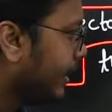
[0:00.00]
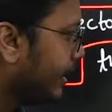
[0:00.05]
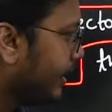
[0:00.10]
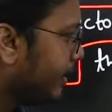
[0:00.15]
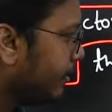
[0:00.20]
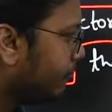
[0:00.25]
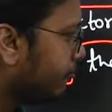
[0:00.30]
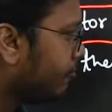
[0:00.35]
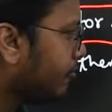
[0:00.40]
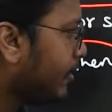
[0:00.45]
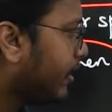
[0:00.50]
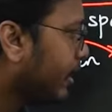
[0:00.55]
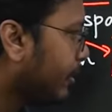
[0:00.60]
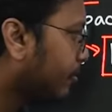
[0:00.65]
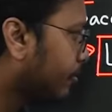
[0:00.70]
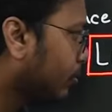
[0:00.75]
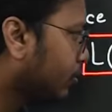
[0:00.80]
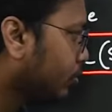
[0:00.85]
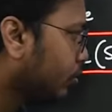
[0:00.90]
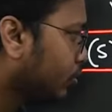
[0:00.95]
If we are
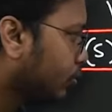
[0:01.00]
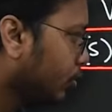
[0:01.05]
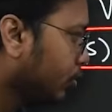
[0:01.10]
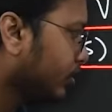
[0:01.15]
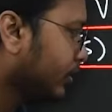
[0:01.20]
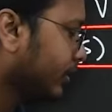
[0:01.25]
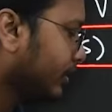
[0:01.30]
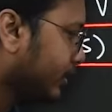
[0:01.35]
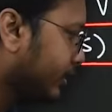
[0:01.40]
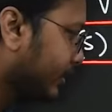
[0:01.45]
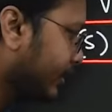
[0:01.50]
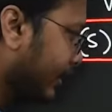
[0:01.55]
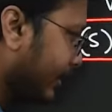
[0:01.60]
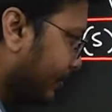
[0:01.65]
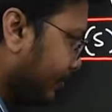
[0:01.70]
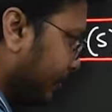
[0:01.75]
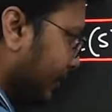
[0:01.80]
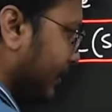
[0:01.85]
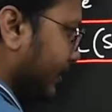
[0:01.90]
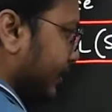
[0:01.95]
able to show this,
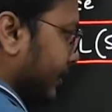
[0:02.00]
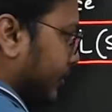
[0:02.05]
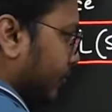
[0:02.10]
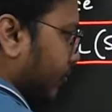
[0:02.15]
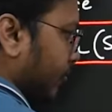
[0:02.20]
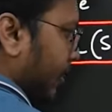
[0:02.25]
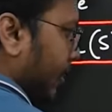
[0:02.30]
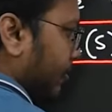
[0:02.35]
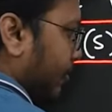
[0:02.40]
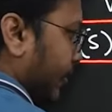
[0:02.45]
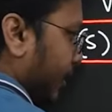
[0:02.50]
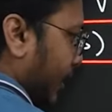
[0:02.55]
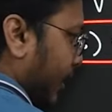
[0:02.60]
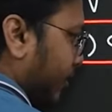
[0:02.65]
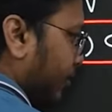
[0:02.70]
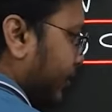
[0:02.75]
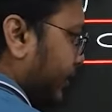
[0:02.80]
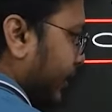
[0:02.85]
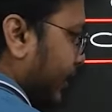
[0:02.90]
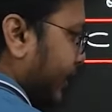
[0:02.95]
that means what I'm trying
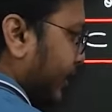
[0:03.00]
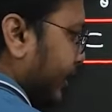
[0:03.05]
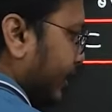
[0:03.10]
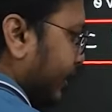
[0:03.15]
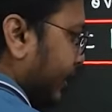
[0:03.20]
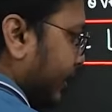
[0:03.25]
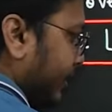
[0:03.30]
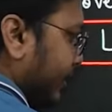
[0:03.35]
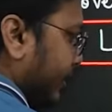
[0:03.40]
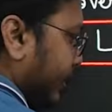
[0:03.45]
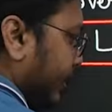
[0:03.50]
to say here is,